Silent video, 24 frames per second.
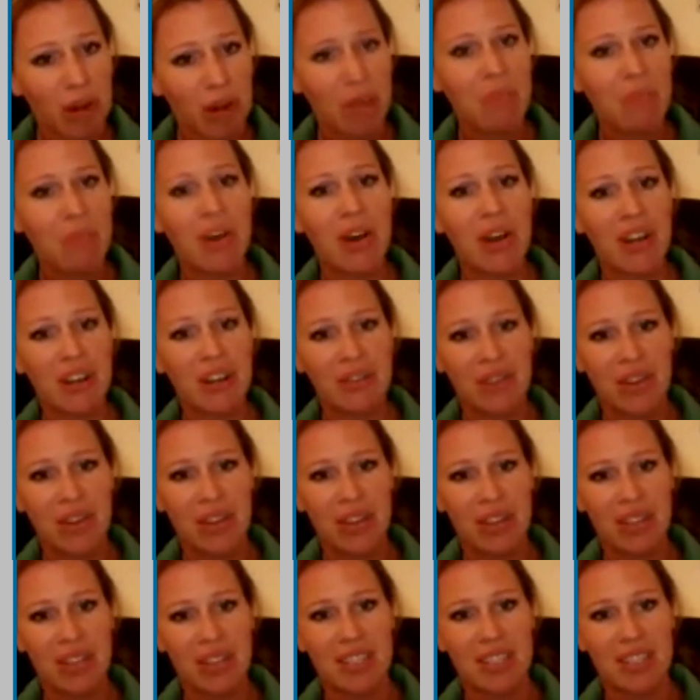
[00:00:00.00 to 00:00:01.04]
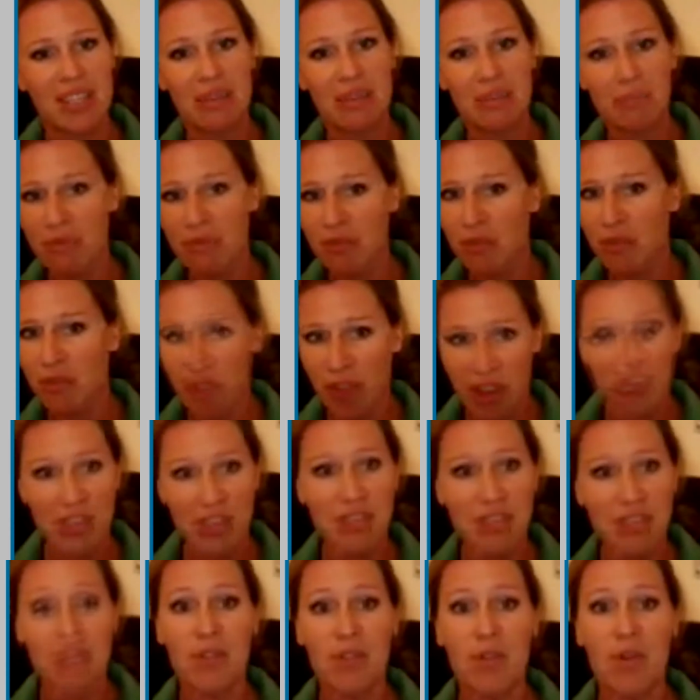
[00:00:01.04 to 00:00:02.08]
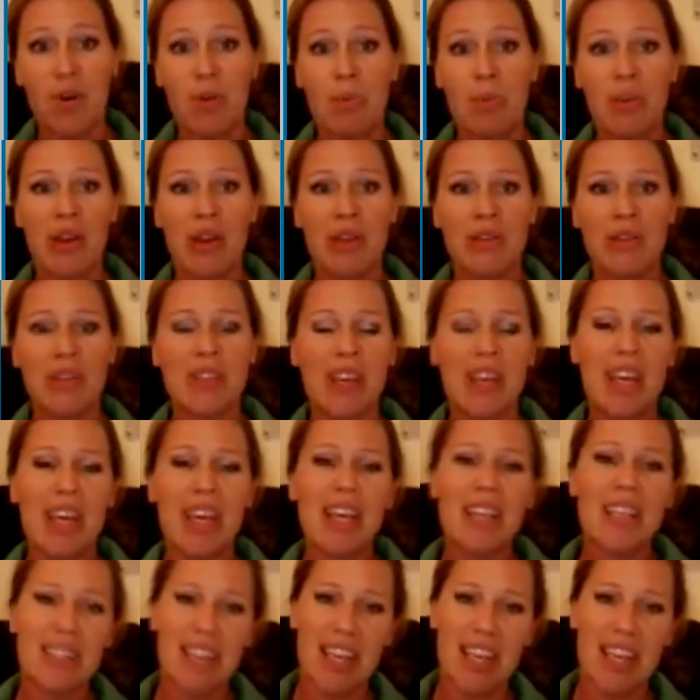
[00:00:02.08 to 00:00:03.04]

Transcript: of marine biodiversity, first and foremost.